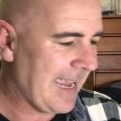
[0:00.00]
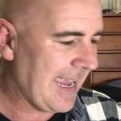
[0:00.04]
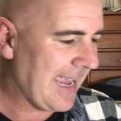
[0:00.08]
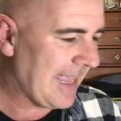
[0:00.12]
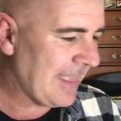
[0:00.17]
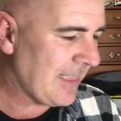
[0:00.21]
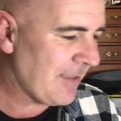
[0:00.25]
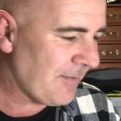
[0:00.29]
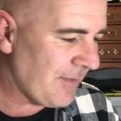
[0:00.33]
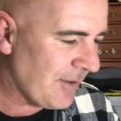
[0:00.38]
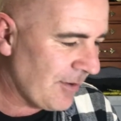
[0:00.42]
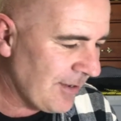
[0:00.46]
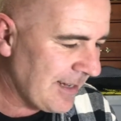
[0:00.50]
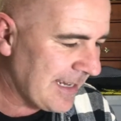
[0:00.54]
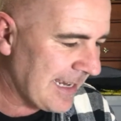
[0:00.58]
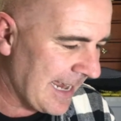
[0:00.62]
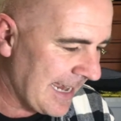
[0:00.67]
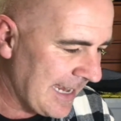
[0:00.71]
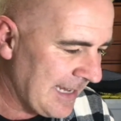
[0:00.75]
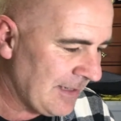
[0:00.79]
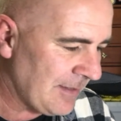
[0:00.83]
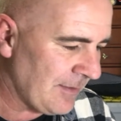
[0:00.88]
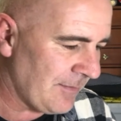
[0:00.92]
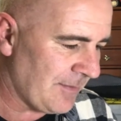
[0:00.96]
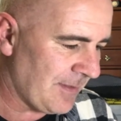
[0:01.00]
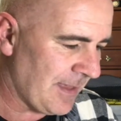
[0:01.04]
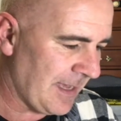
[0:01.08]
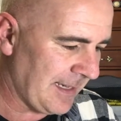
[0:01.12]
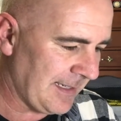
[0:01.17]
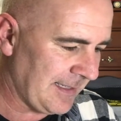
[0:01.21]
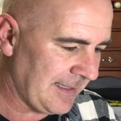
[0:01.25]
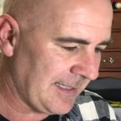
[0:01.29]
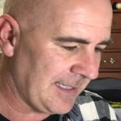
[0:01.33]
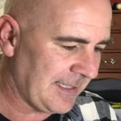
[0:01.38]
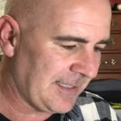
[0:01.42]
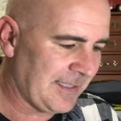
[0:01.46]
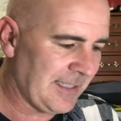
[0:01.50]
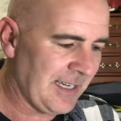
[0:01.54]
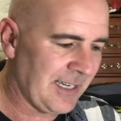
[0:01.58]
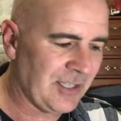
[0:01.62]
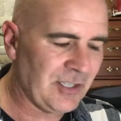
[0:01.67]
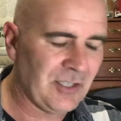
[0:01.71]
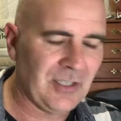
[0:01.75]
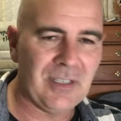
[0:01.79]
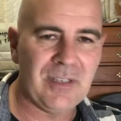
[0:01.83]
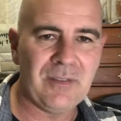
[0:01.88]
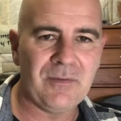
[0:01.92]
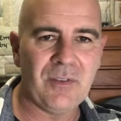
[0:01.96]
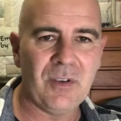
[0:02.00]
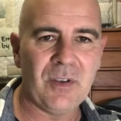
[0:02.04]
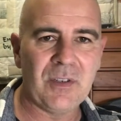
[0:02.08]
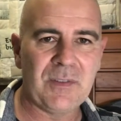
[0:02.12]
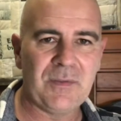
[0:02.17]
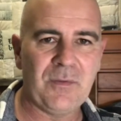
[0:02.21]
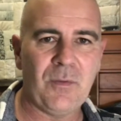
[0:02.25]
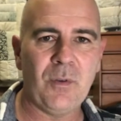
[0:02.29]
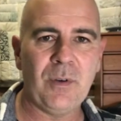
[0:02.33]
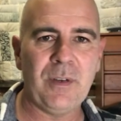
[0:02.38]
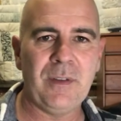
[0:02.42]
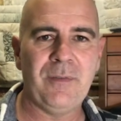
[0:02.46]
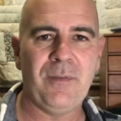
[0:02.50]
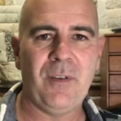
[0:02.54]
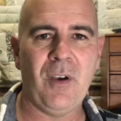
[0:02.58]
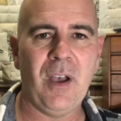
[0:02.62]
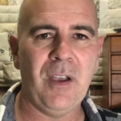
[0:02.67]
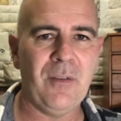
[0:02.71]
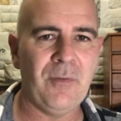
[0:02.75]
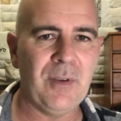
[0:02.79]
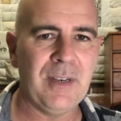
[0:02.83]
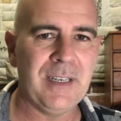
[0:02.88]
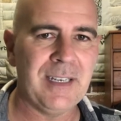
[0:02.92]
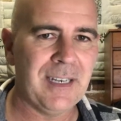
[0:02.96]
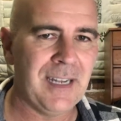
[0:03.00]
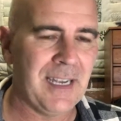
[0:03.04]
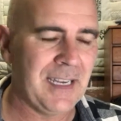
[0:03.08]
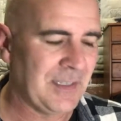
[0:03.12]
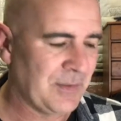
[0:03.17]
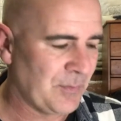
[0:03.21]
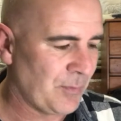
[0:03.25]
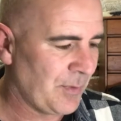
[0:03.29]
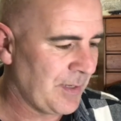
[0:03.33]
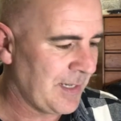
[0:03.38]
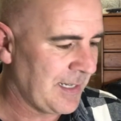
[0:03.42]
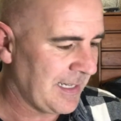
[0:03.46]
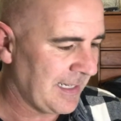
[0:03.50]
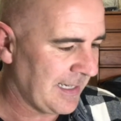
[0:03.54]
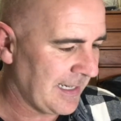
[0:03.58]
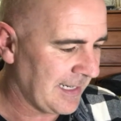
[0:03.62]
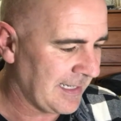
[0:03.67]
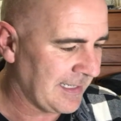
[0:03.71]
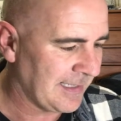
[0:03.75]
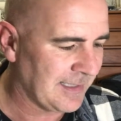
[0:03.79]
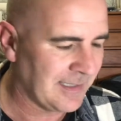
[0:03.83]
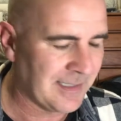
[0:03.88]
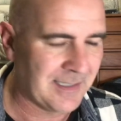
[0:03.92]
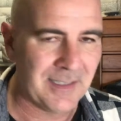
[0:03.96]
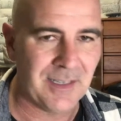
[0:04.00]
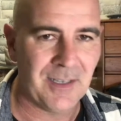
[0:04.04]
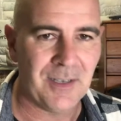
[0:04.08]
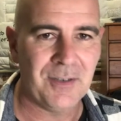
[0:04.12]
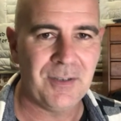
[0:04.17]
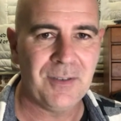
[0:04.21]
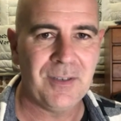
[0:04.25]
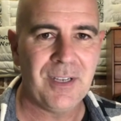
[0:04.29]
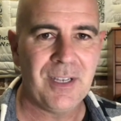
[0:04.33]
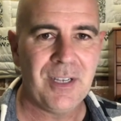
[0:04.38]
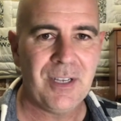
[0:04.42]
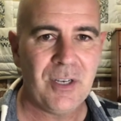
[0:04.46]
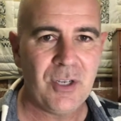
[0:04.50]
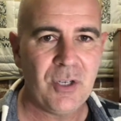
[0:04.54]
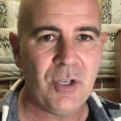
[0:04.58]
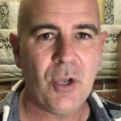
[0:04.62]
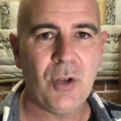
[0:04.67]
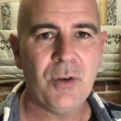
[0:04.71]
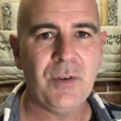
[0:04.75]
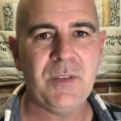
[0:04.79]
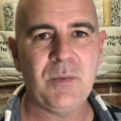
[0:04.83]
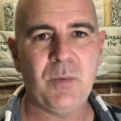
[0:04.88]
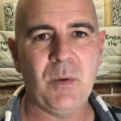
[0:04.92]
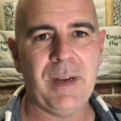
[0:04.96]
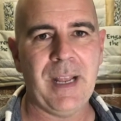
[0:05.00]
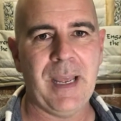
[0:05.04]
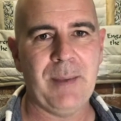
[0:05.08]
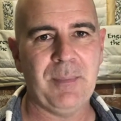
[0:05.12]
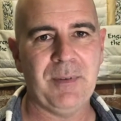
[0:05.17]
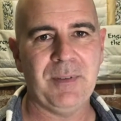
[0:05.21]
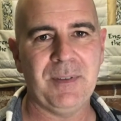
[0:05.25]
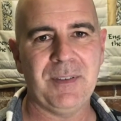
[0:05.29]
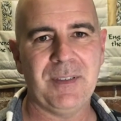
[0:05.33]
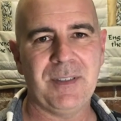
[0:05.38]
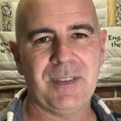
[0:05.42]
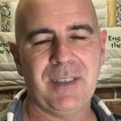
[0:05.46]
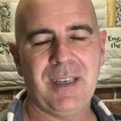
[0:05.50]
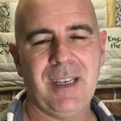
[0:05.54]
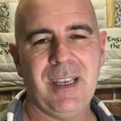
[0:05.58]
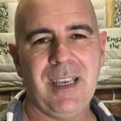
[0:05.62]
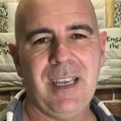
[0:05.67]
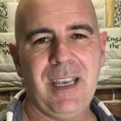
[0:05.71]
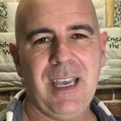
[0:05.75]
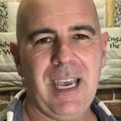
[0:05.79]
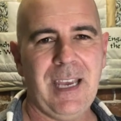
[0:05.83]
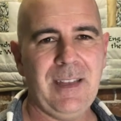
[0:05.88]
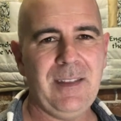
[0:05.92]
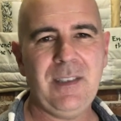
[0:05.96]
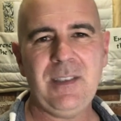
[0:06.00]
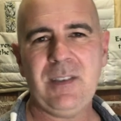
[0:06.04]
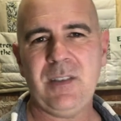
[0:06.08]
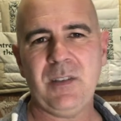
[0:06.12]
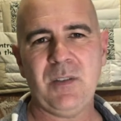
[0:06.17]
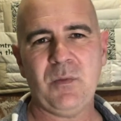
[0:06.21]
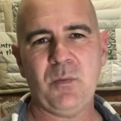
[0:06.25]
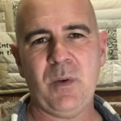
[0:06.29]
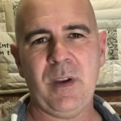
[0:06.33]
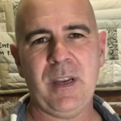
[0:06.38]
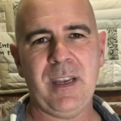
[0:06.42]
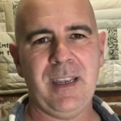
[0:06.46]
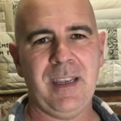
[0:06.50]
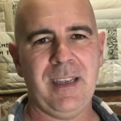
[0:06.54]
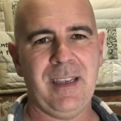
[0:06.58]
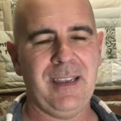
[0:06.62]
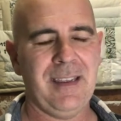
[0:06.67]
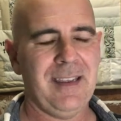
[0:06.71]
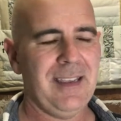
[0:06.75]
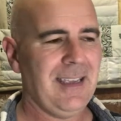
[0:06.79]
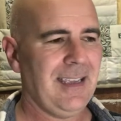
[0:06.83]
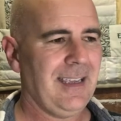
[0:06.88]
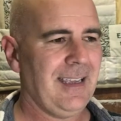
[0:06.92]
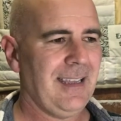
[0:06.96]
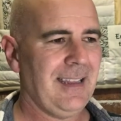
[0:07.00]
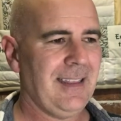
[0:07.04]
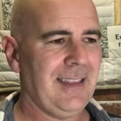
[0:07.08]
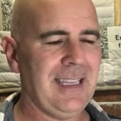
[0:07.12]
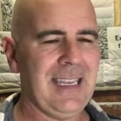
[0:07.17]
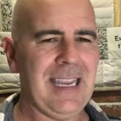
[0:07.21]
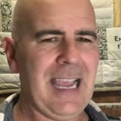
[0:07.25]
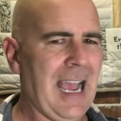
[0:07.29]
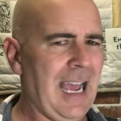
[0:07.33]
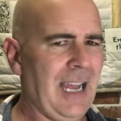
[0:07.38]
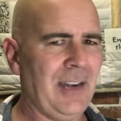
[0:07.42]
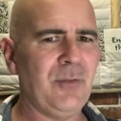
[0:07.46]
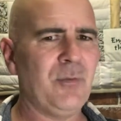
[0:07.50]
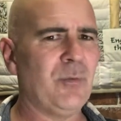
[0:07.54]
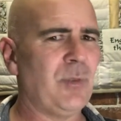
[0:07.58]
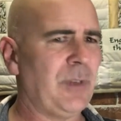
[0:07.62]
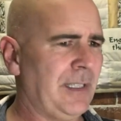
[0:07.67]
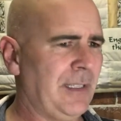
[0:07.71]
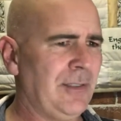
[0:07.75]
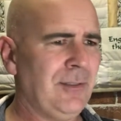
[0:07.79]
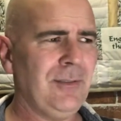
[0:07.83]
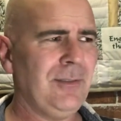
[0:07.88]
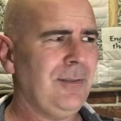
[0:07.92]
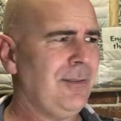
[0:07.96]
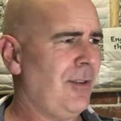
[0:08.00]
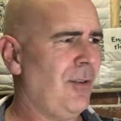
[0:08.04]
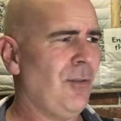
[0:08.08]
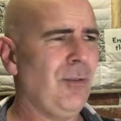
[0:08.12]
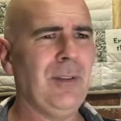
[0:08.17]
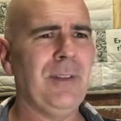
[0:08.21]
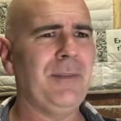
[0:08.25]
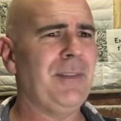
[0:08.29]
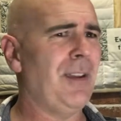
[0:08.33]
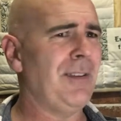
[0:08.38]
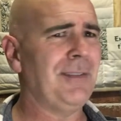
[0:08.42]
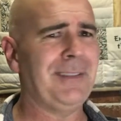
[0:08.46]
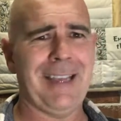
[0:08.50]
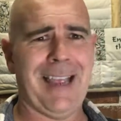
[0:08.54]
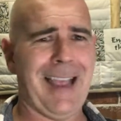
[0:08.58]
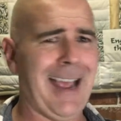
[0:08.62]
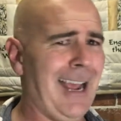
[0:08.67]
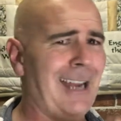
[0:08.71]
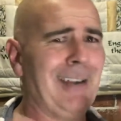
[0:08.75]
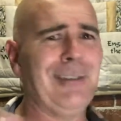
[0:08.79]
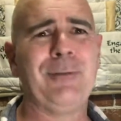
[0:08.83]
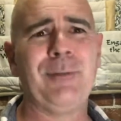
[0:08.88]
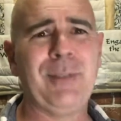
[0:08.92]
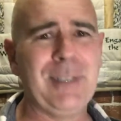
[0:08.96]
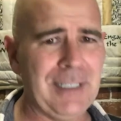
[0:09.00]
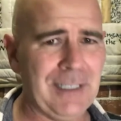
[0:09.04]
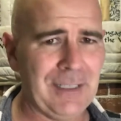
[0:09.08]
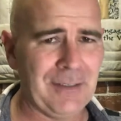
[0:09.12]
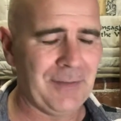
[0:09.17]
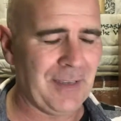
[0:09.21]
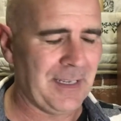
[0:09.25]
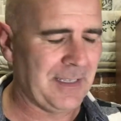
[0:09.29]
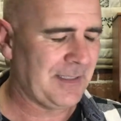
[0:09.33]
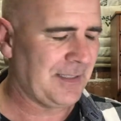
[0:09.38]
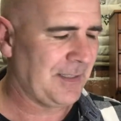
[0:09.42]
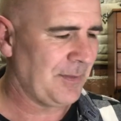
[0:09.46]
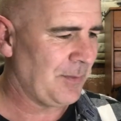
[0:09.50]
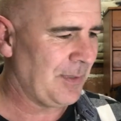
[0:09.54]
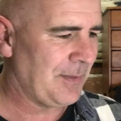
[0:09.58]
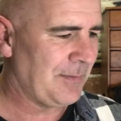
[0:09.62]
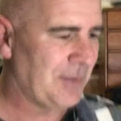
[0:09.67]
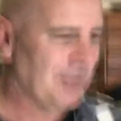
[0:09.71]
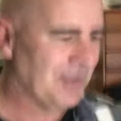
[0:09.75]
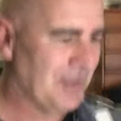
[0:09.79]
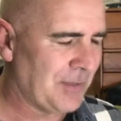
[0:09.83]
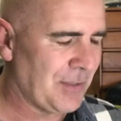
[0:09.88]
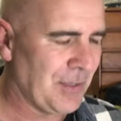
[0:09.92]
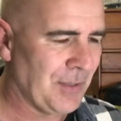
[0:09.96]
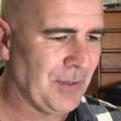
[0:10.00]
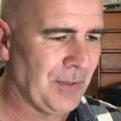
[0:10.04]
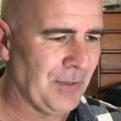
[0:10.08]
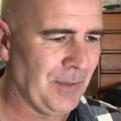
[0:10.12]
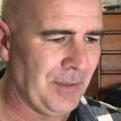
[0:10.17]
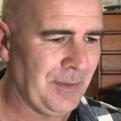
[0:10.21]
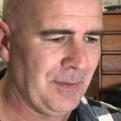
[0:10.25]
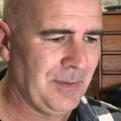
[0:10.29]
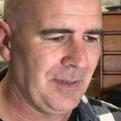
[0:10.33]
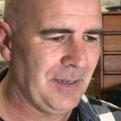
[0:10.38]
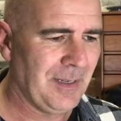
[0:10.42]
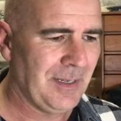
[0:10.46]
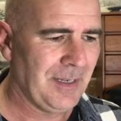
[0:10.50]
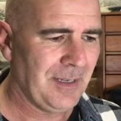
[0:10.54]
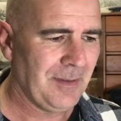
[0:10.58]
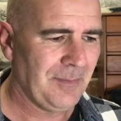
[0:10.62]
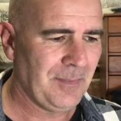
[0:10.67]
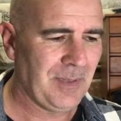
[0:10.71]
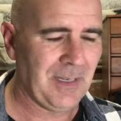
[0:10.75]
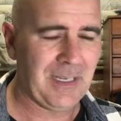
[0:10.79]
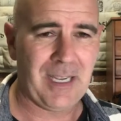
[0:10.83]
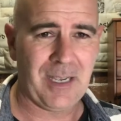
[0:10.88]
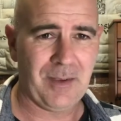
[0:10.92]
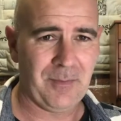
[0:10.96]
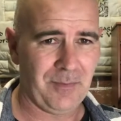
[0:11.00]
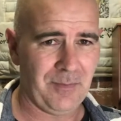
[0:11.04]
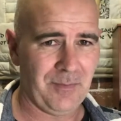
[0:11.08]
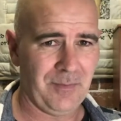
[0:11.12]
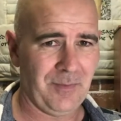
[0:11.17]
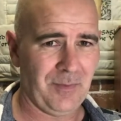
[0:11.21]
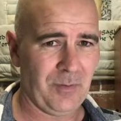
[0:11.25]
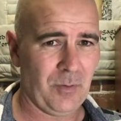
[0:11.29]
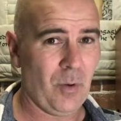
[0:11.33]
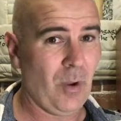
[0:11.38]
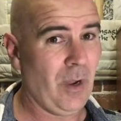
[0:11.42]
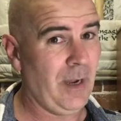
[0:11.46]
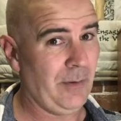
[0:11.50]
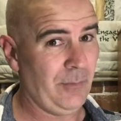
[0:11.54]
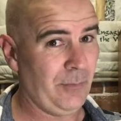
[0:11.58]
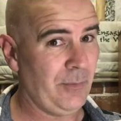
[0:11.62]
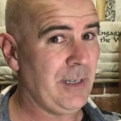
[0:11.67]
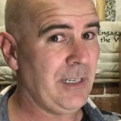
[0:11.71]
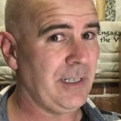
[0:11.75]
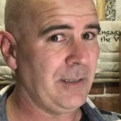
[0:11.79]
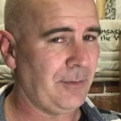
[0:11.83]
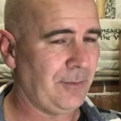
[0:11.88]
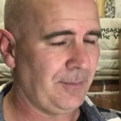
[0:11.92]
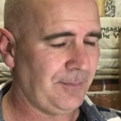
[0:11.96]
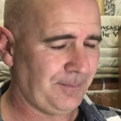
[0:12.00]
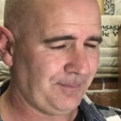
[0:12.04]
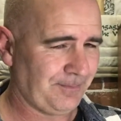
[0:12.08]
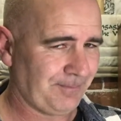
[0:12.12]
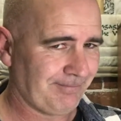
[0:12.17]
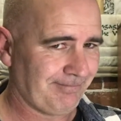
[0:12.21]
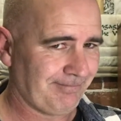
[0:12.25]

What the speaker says: At the very end of this section, in verse 45, where today's reading ends, though, notice what happens. And this is where the unreal, all of those unreal events that we've just heard, become quite real.